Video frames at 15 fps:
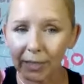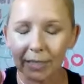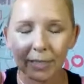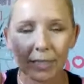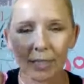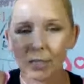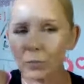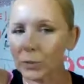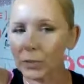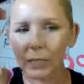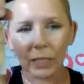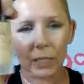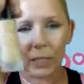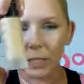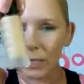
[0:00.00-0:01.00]
It's, it's
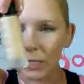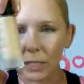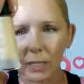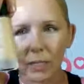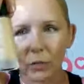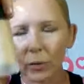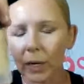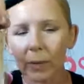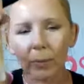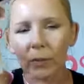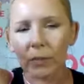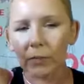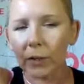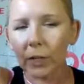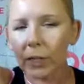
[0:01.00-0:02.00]
really, it's incredible.
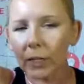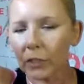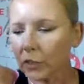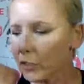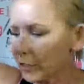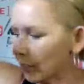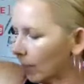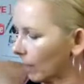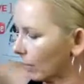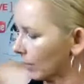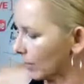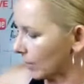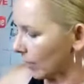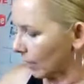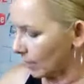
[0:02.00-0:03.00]
It's very interesting how
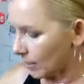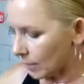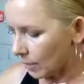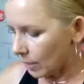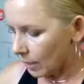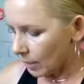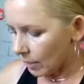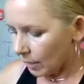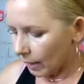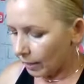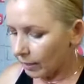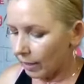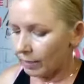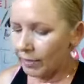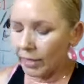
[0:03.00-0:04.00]
this sets. I
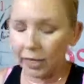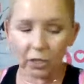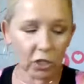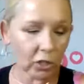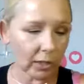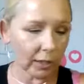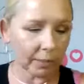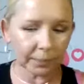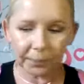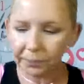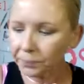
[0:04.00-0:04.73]
love it, actually.